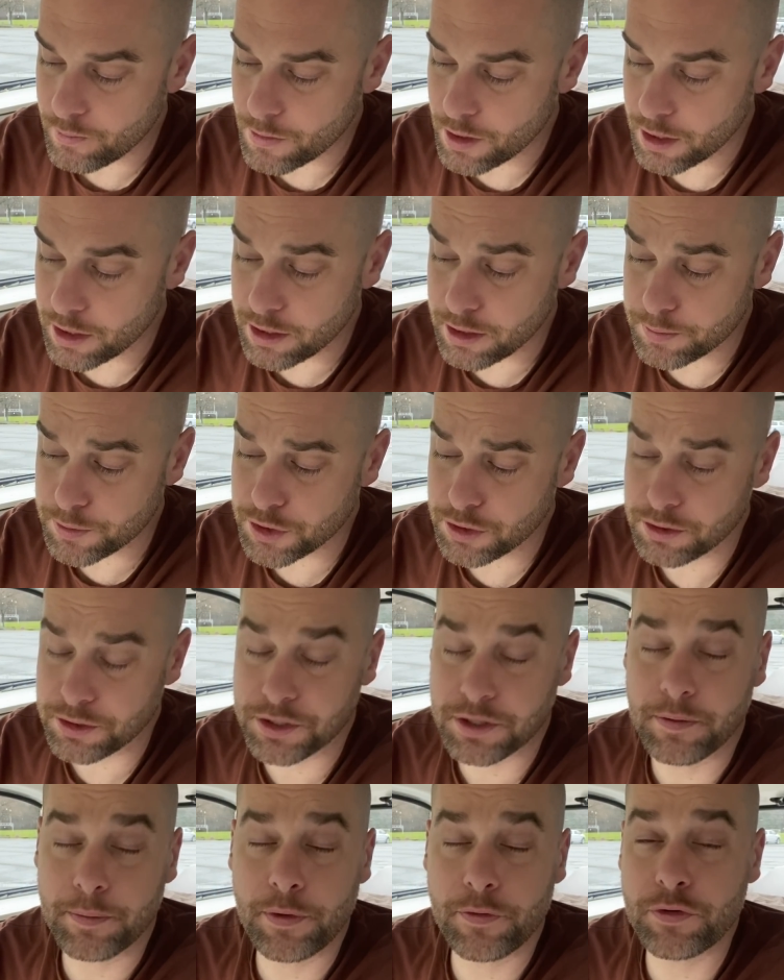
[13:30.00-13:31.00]
and I'm sure
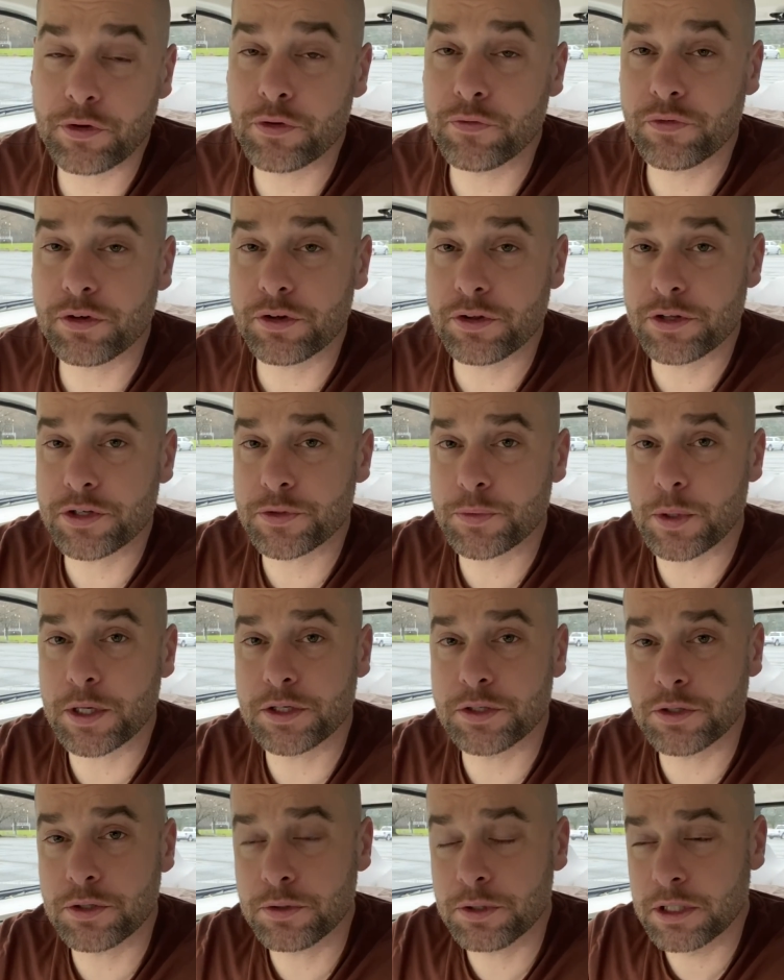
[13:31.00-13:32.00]
some of you feel this way
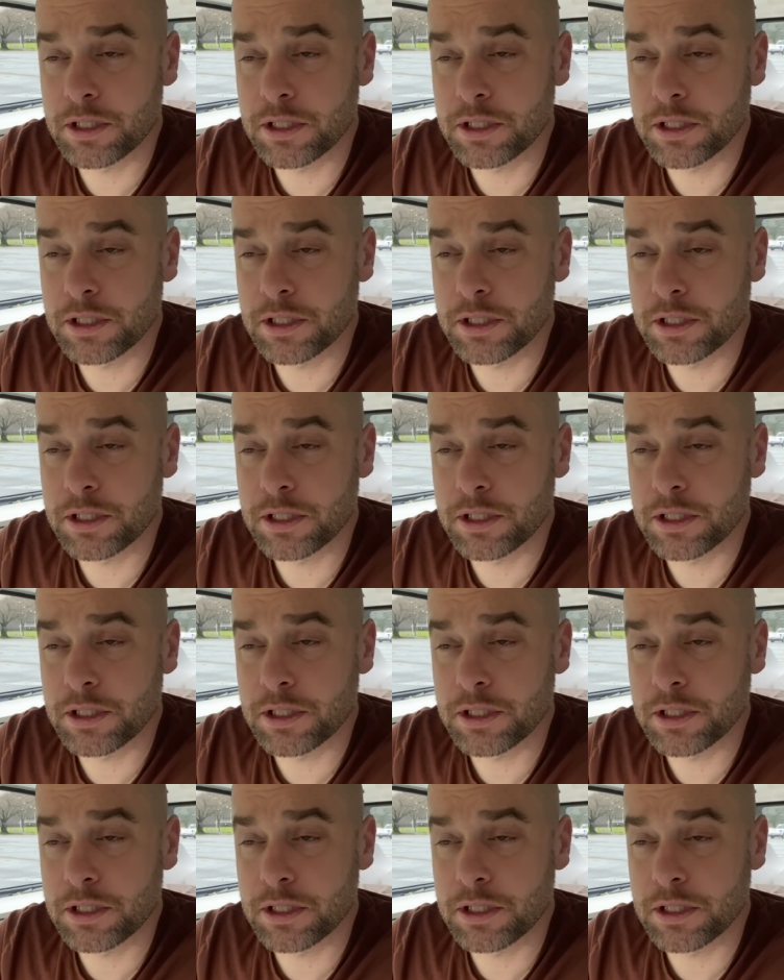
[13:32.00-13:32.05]
too.